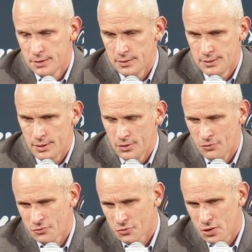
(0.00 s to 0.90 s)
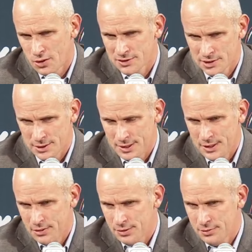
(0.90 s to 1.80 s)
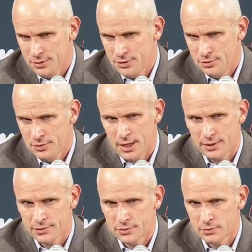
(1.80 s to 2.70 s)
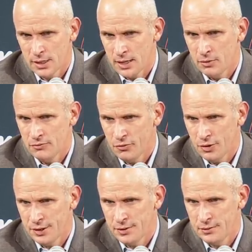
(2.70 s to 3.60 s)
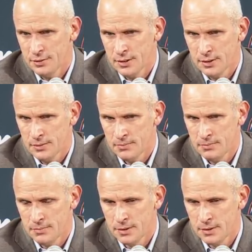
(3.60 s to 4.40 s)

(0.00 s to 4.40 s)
you know, overall as a league, we, we do got to got to avoid um,